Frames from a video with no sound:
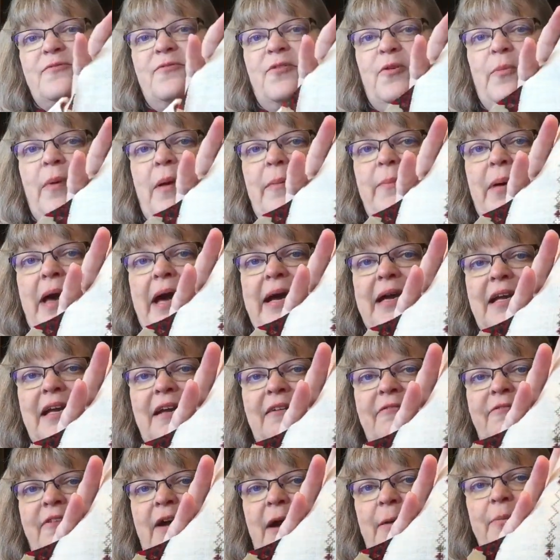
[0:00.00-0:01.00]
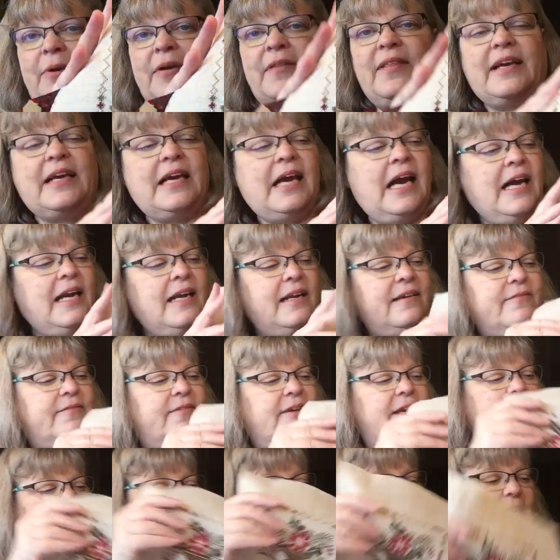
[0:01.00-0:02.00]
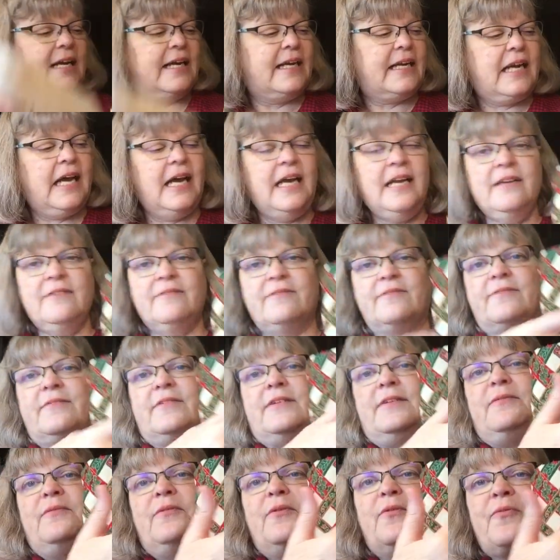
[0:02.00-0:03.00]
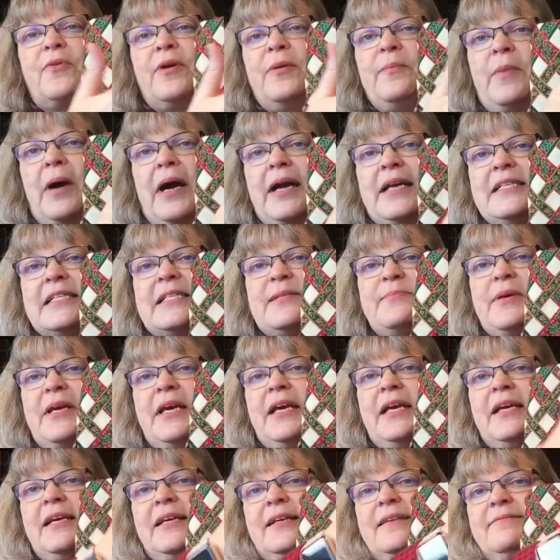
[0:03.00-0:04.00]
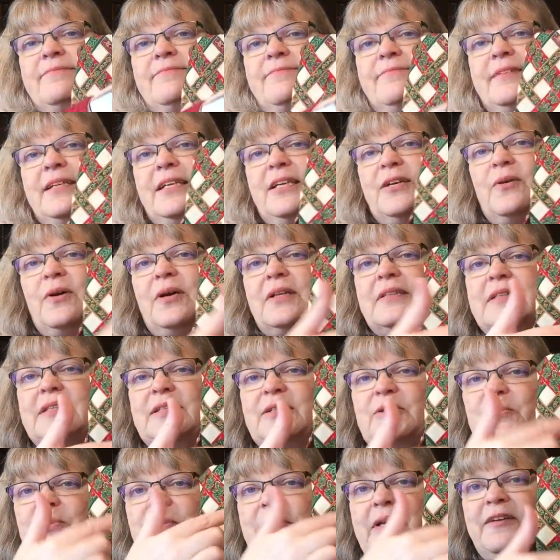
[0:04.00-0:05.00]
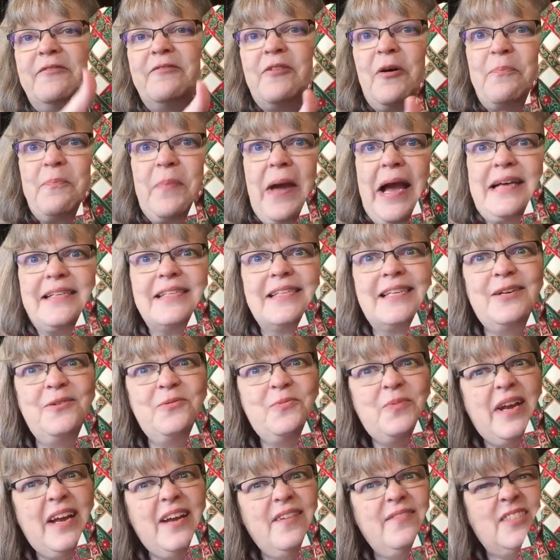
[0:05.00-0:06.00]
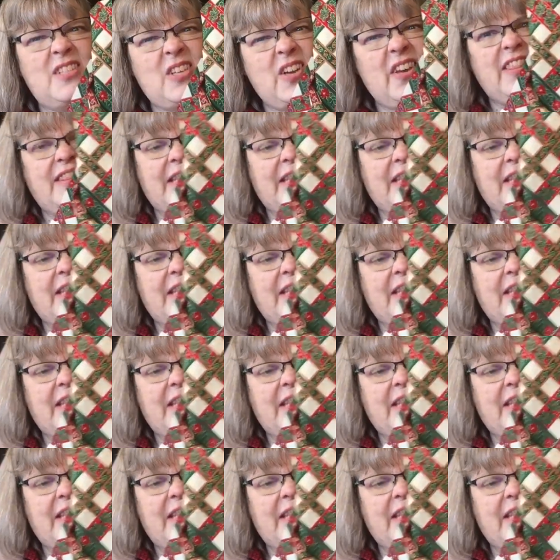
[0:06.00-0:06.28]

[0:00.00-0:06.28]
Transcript: for my backing fabric. That kind of, kind of reminds me, you know, a little bit of a basket weave. So I